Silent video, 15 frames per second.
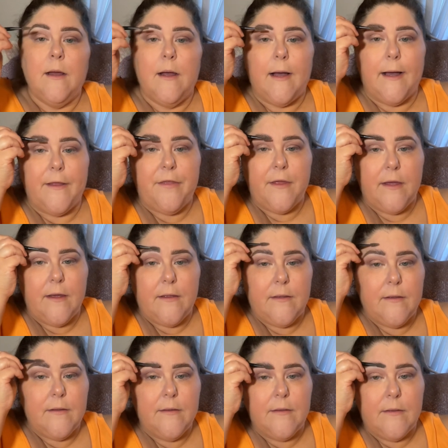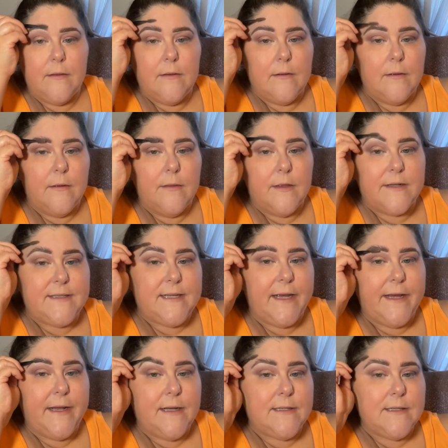I think the
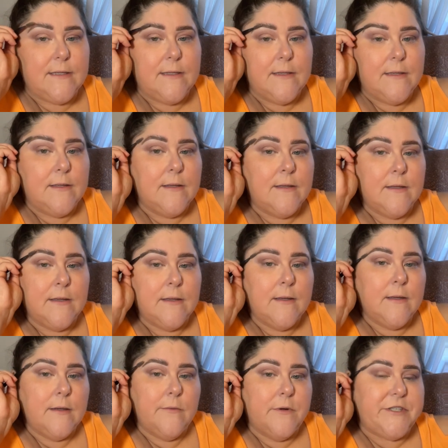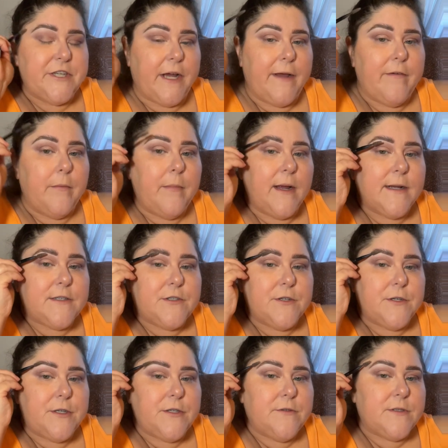tint, which I haven't
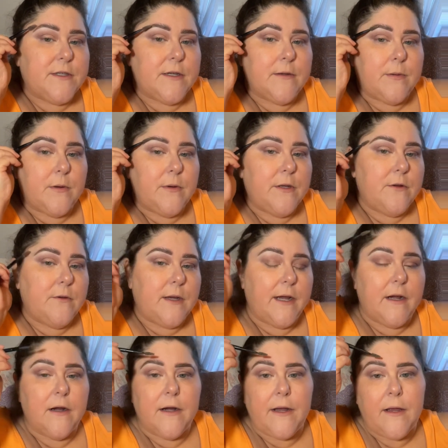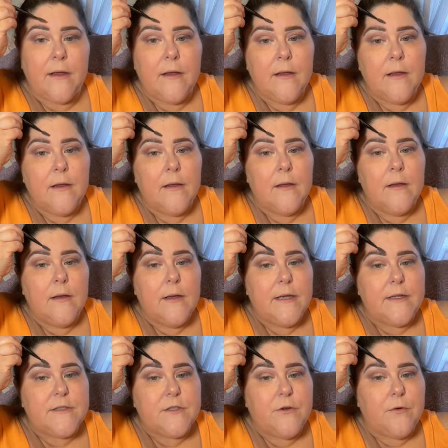mastered using, but we do carry,
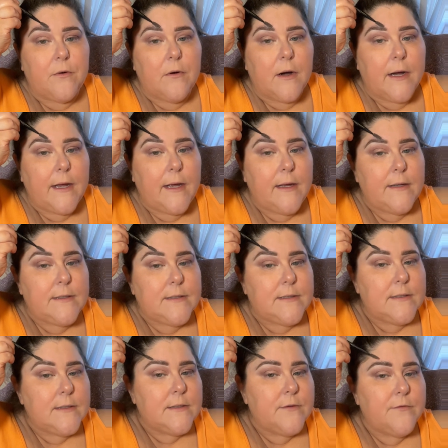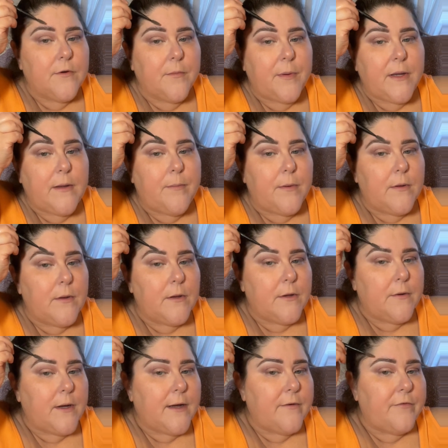is great for people
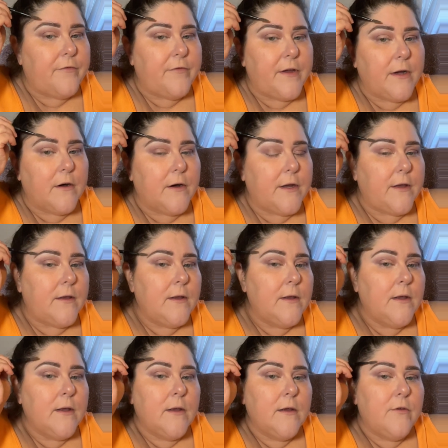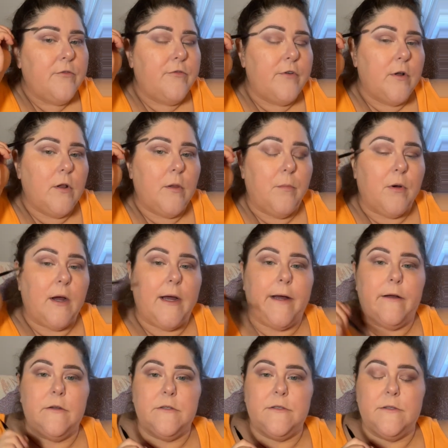who have very full
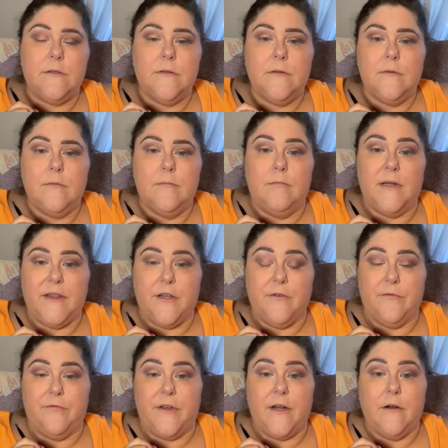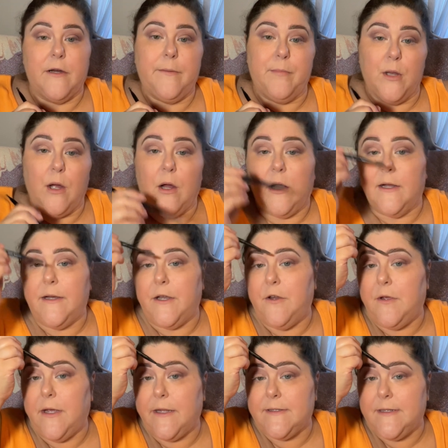brows, but they're very blonde and
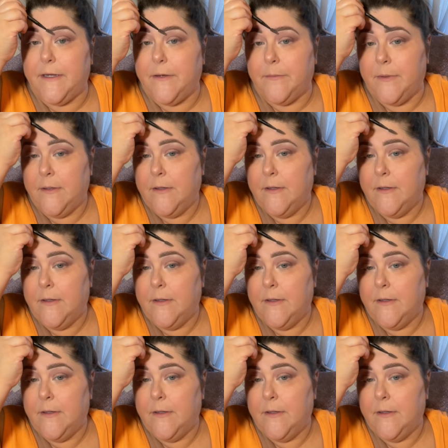you can't see them.